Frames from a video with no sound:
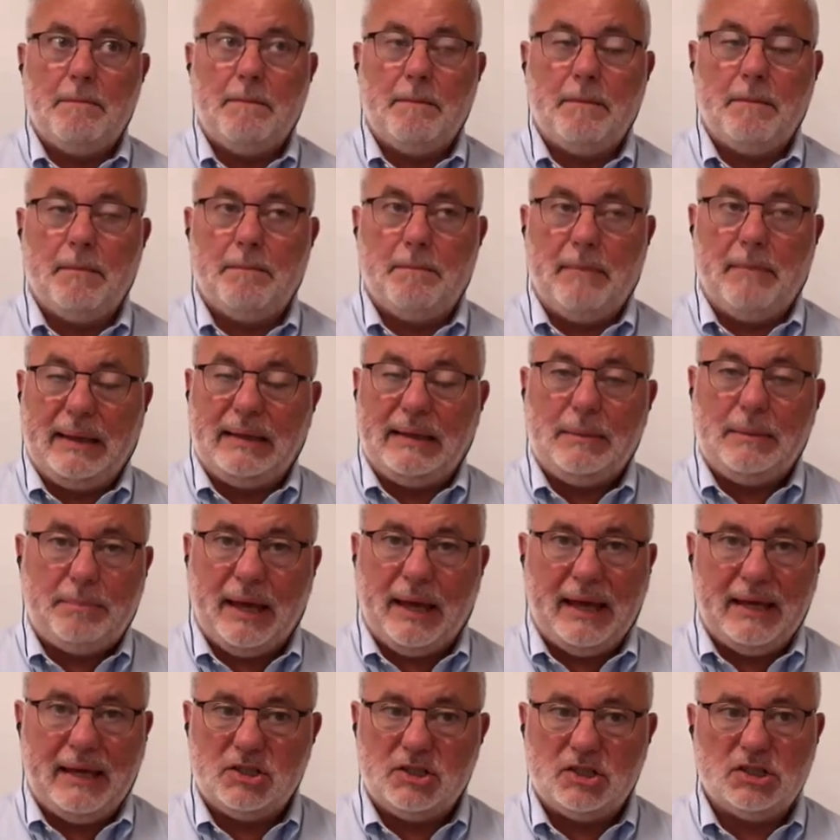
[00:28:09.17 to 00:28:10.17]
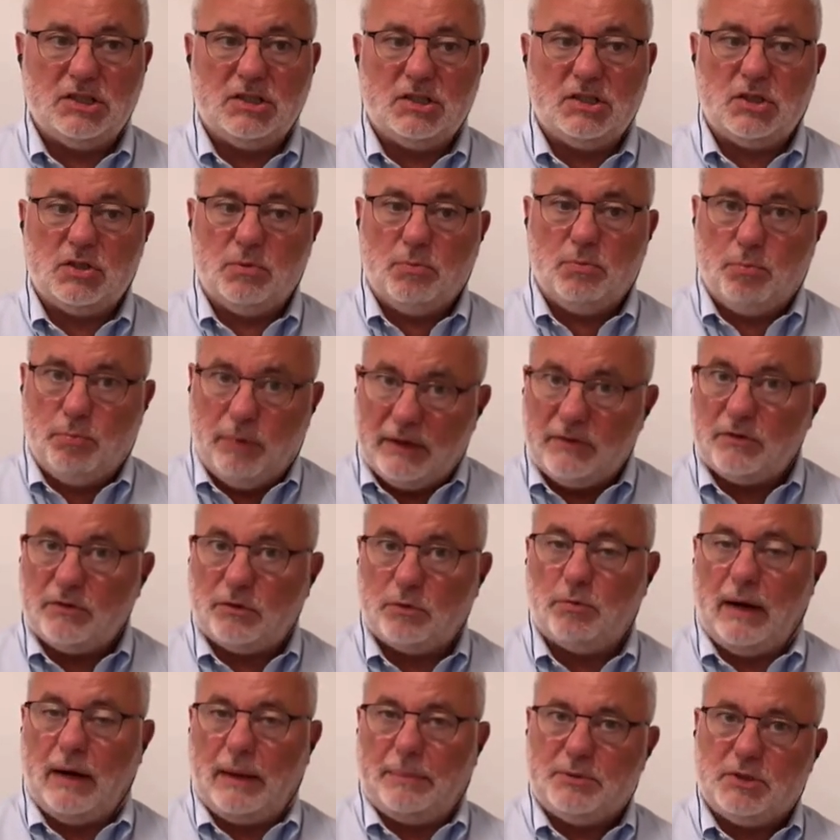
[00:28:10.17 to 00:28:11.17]
many patients with
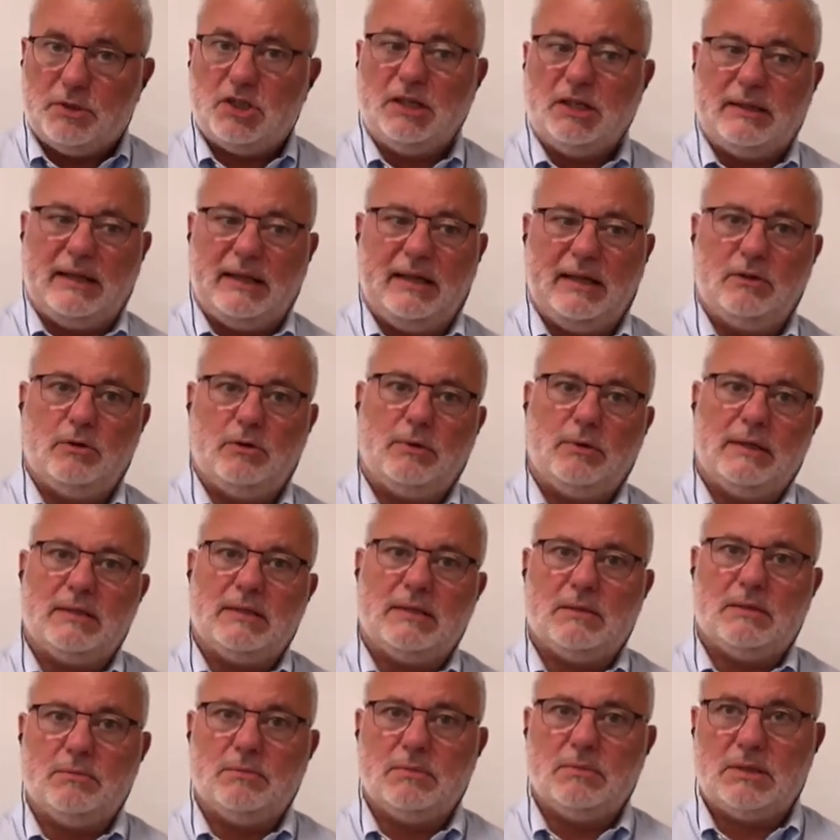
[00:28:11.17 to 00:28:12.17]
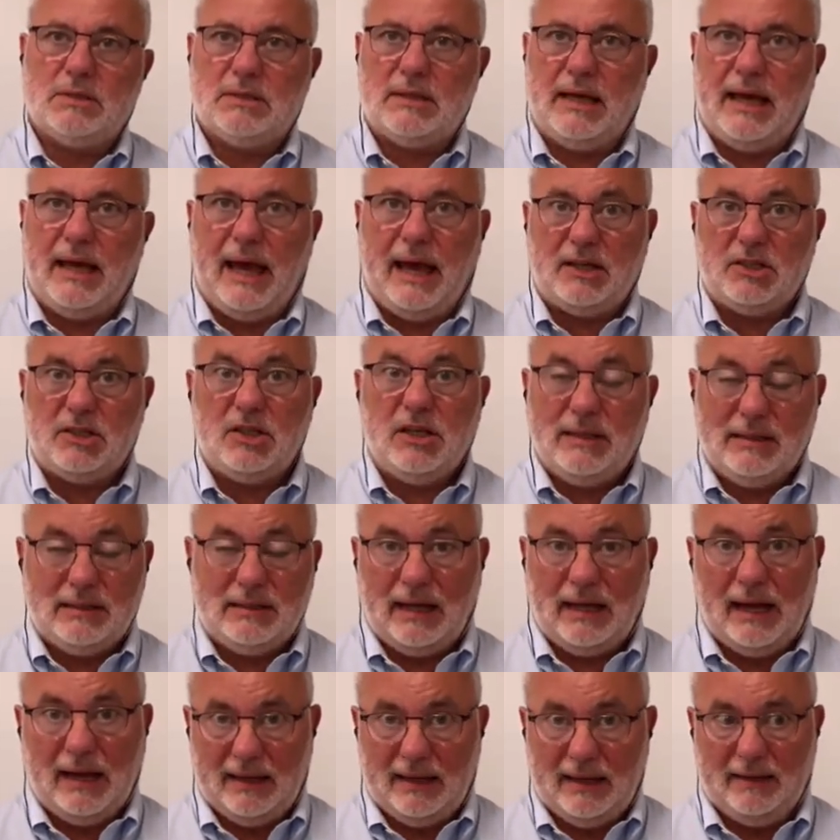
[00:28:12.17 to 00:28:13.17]
ruptured aneurysms actually
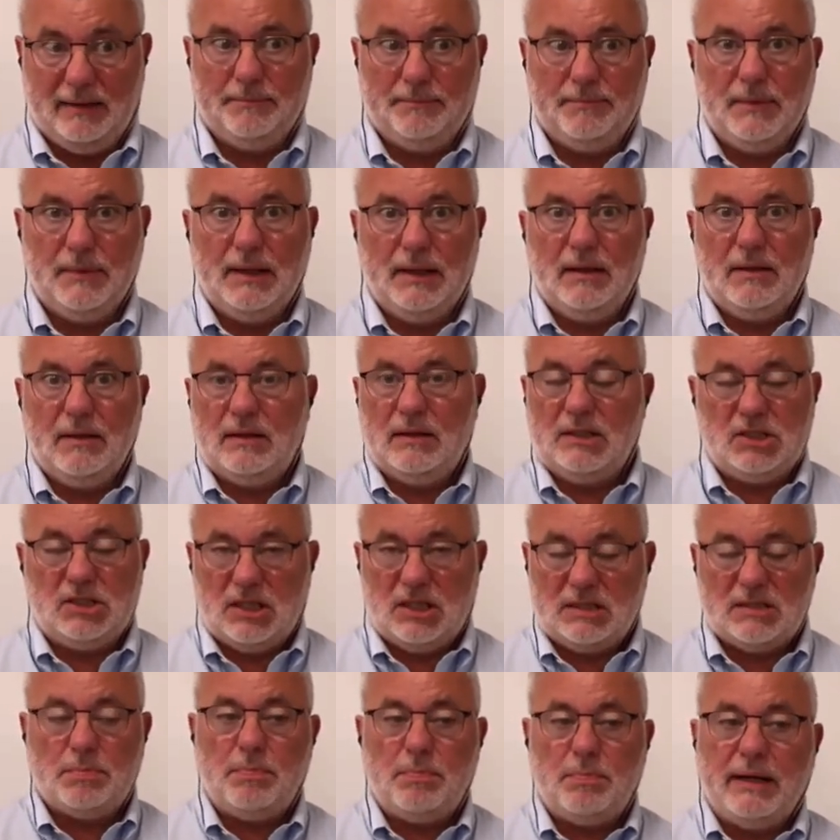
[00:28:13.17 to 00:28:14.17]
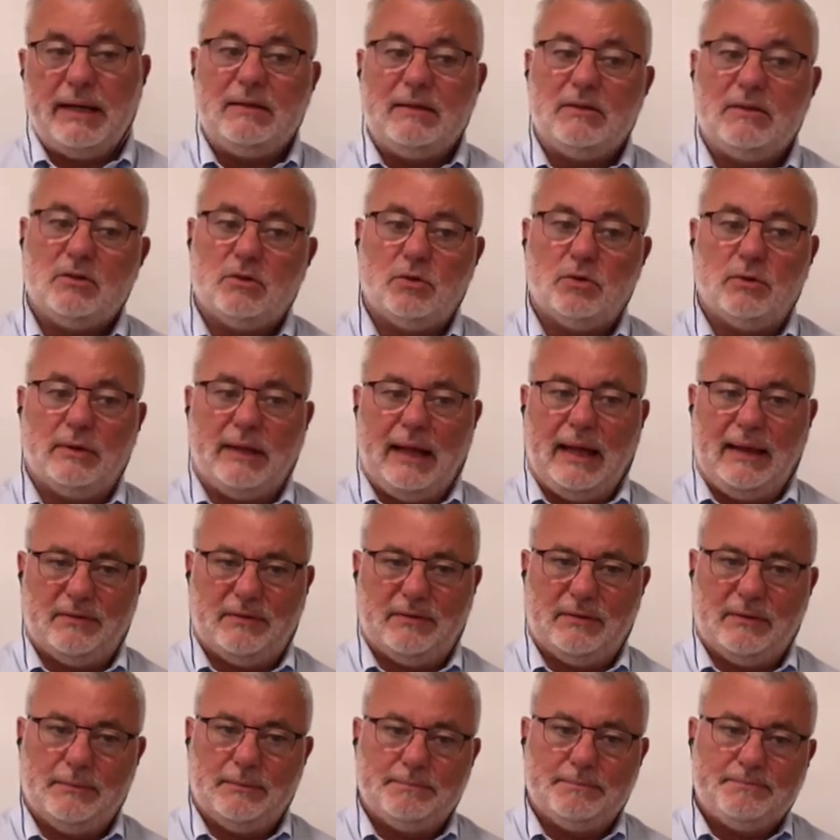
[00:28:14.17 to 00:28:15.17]
die. They just bleed to death.